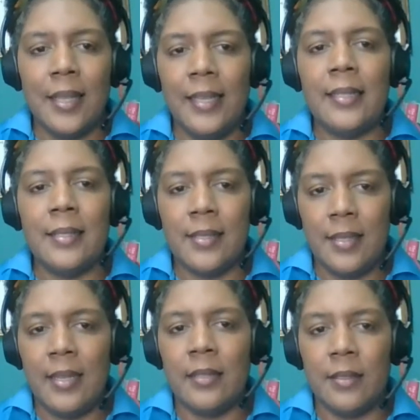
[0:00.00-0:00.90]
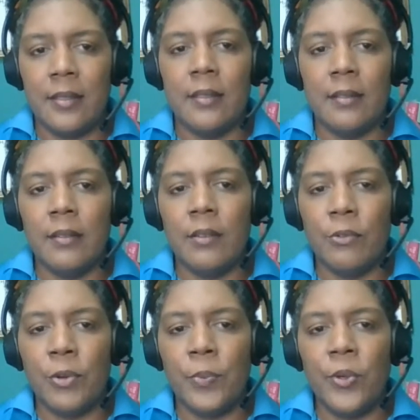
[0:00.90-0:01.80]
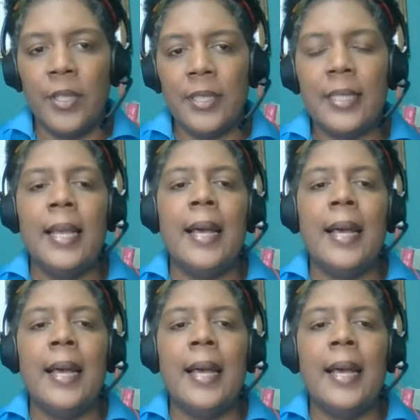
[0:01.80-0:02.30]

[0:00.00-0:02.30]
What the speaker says: an incident report?